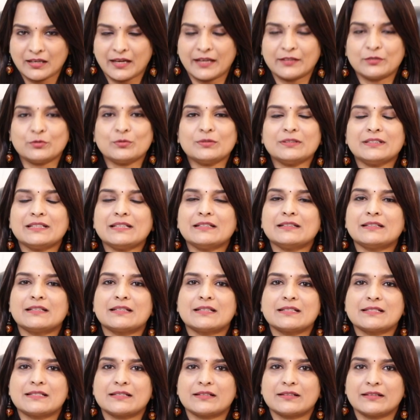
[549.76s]
I don't think
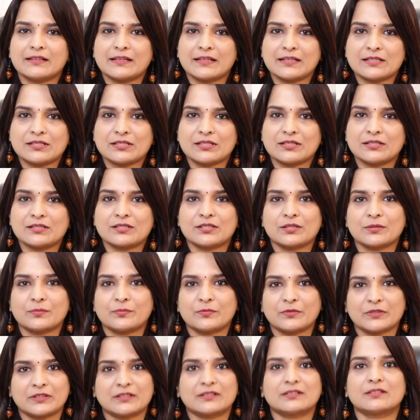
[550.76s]
there is a
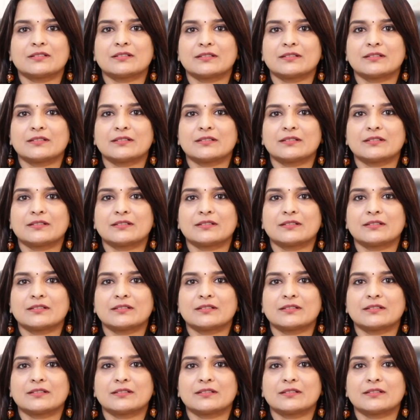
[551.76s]
relationship with